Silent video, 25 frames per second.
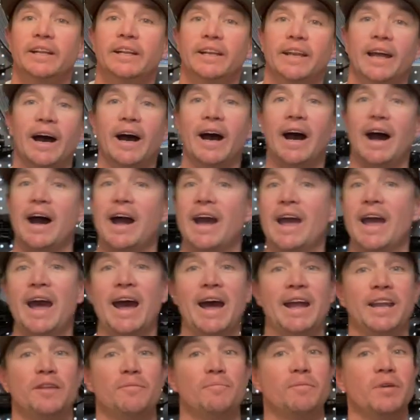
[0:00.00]
Now, I
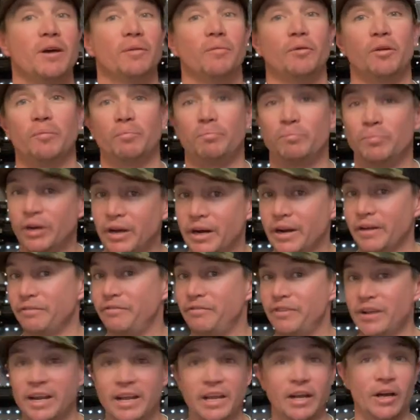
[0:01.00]
had to be able to put a
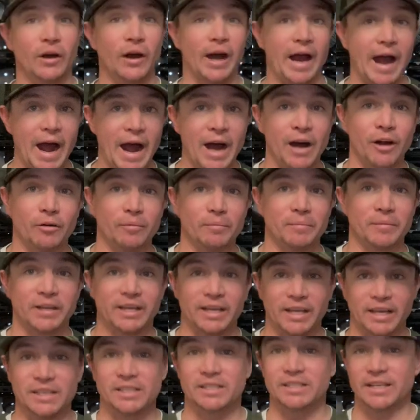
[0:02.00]
video out
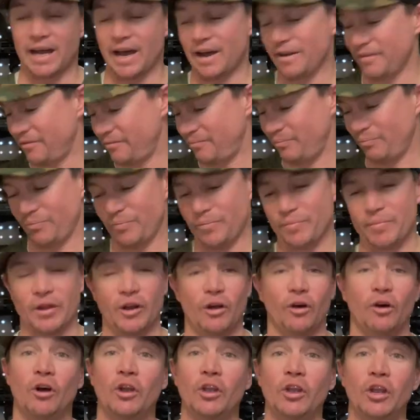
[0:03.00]
because I've been
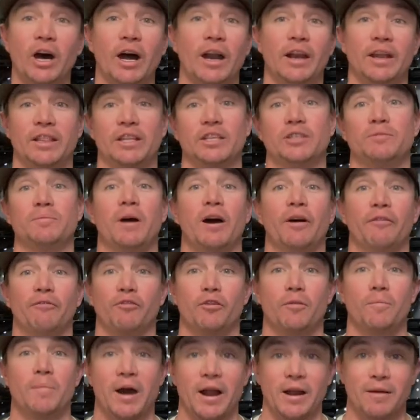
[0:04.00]
holding on to this belt
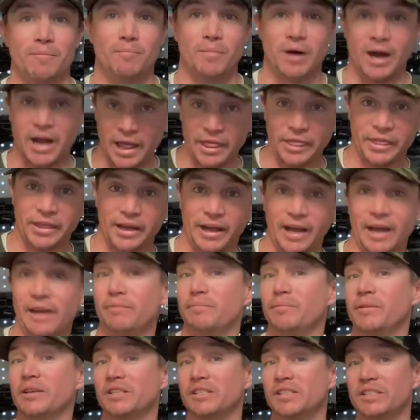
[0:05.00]
for about a month.
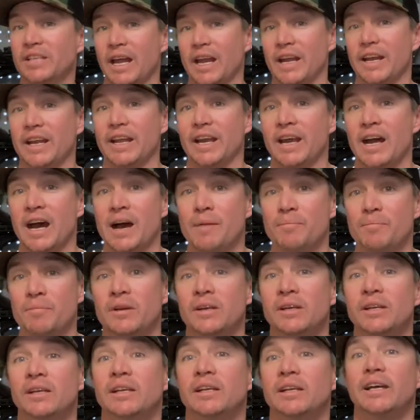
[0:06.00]
I've been setting it
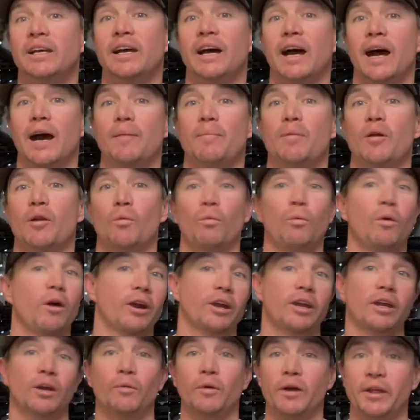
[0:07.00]
up. I've been
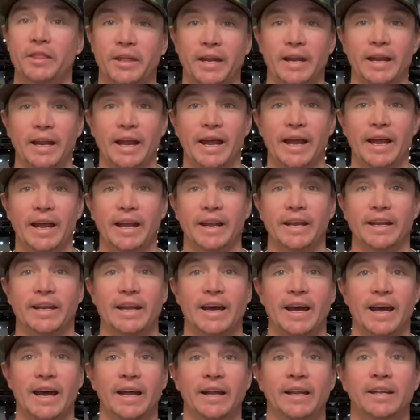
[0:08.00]
working with it. And
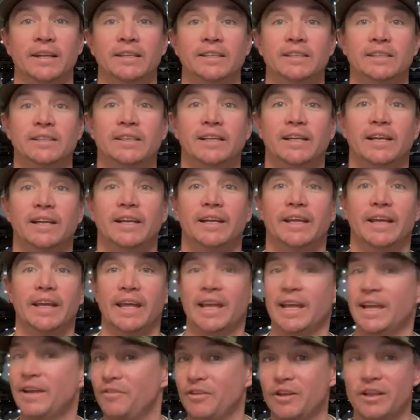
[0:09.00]
uh,
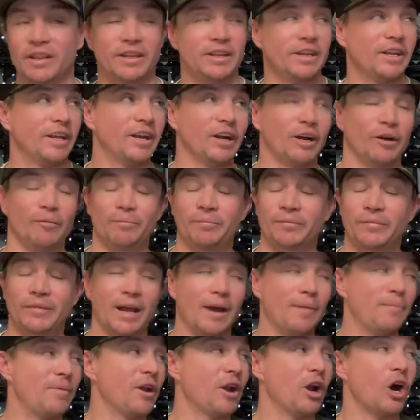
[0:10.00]
even, you know,
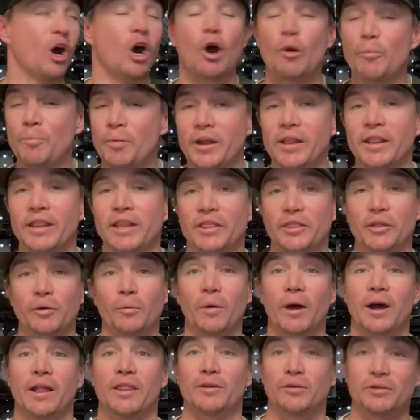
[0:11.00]
I've been hoping that the
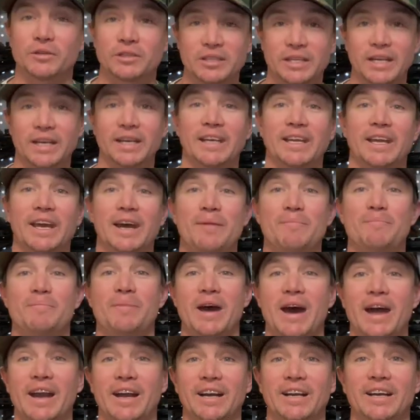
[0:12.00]
weather was going to get
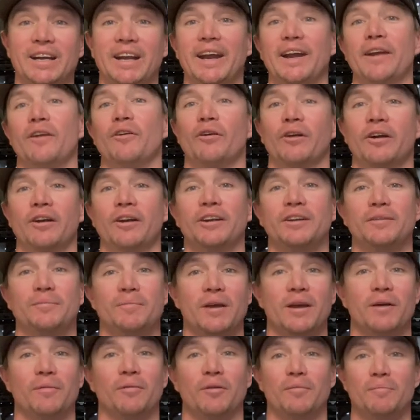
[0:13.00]
better in order to
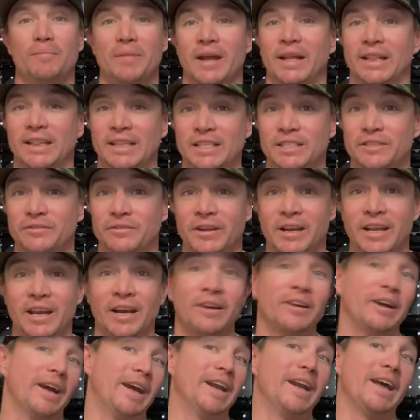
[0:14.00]
be able to make this
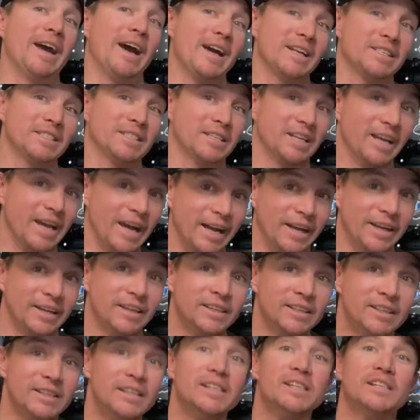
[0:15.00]
video, and it hasn't yet.
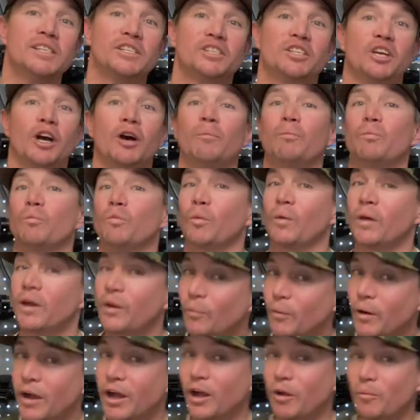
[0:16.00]
So we
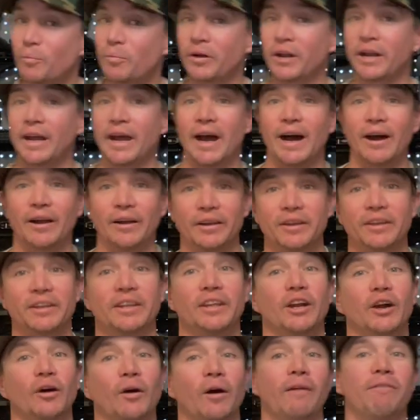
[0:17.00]
will put out,
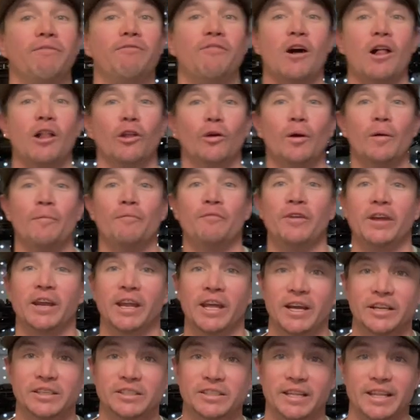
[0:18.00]
you know, a follow-up
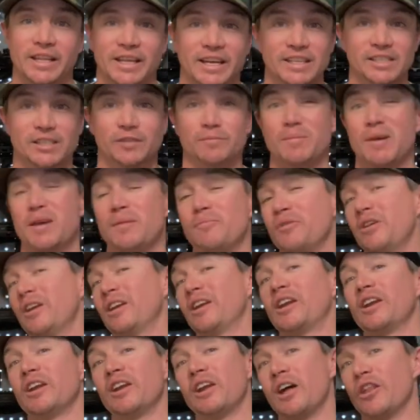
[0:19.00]
video to this maybe
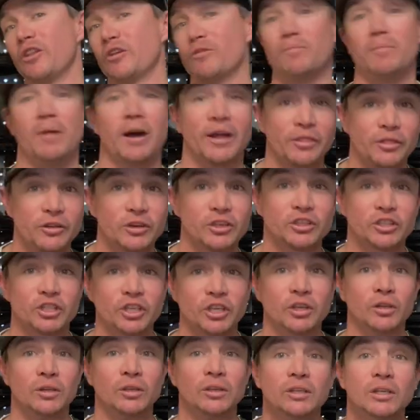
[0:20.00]
in another month or
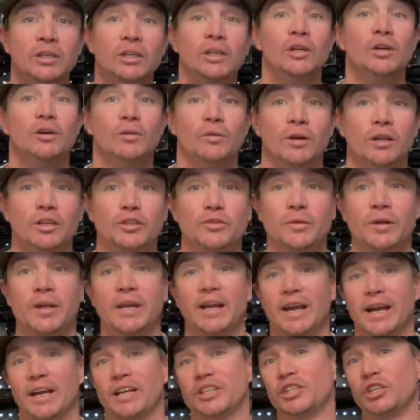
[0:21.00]
two once we
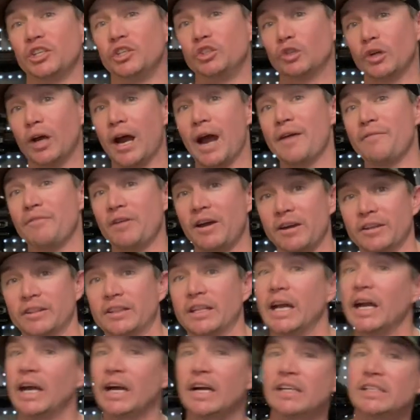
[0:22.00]
can actually drive out
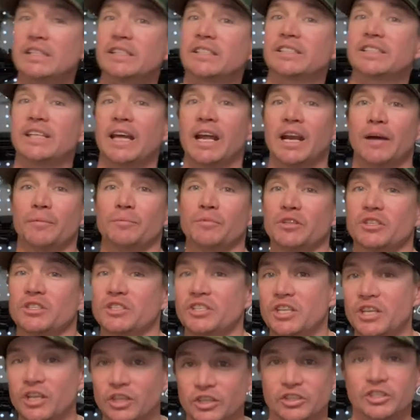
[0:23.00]
there, set up the
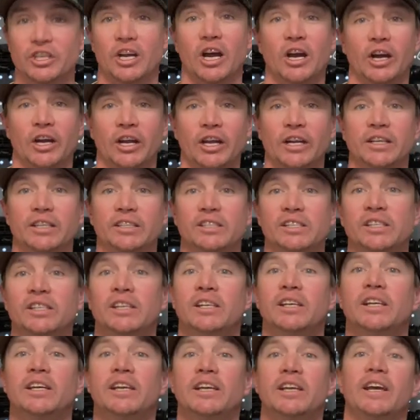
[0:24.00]
steel targets,
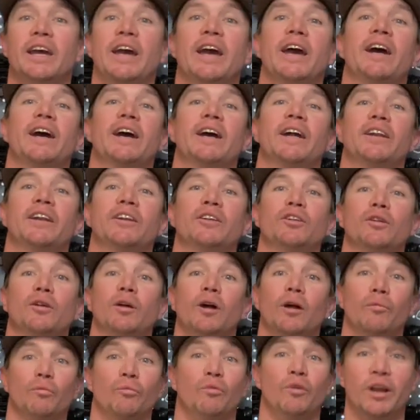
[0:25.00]
and
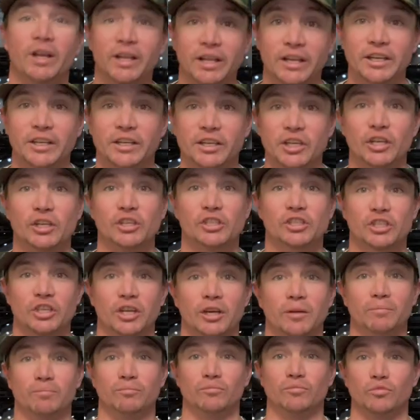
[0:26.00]
really do
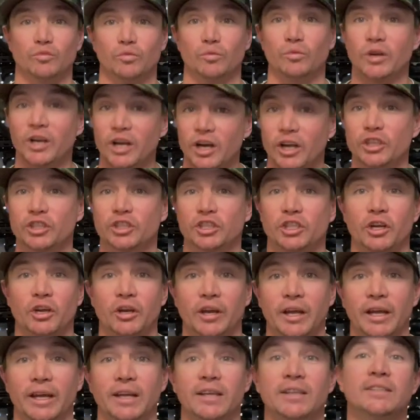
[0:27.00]
some real
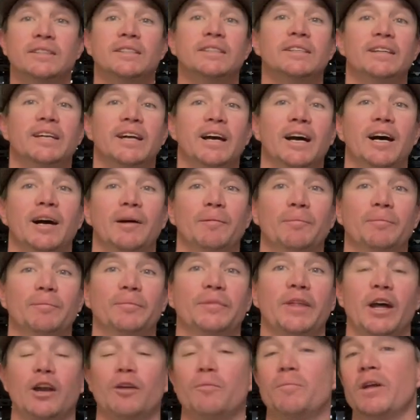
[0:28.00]
shooting. Um,
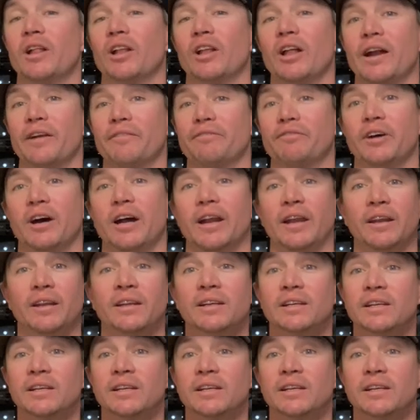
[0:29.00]
that'll be a lot of fun.